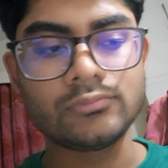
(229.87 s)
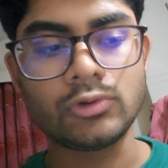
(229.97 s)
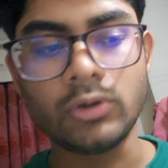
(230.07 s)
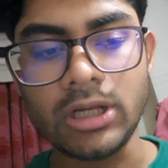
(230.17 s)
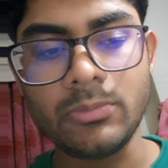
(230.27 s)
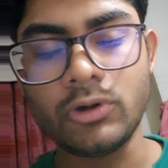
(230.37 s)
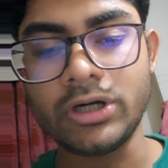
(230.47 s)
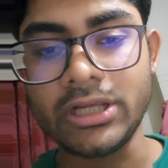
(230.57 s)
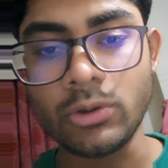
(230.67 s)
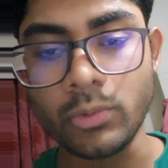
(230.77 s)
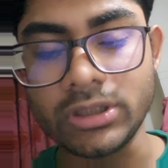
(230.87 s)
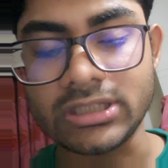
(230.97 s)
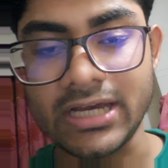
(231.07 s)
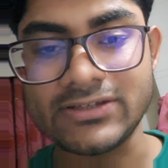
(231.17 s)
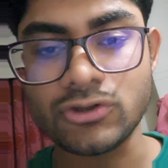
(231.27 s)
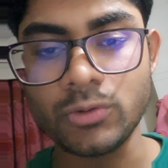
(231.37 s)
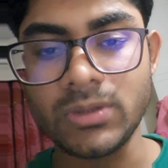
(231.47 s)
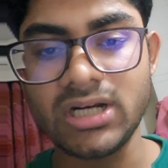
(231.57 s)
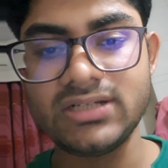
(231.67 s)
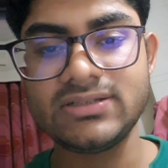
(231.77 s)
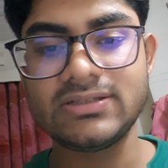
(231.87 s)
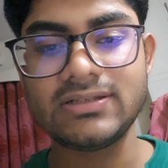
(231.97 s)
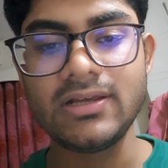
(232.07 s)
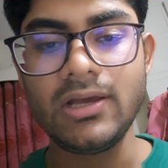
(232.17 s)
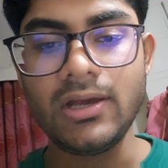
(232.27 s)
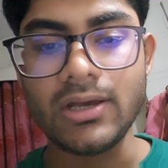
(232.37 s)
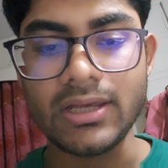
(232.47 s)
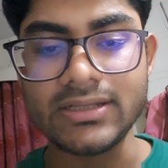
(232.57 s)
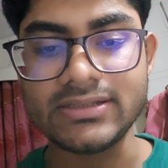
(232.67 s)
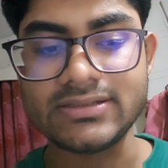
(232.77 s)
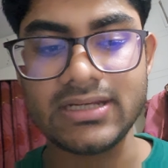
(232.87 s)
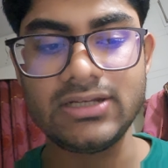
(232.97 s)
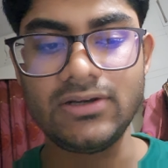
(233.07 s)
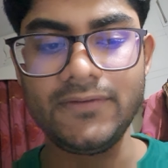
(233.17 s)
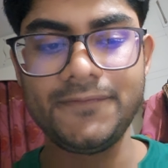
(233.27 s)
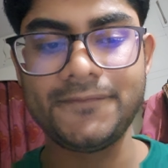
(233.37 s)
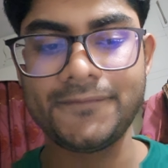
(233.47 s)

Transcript: collaborating with customers instead of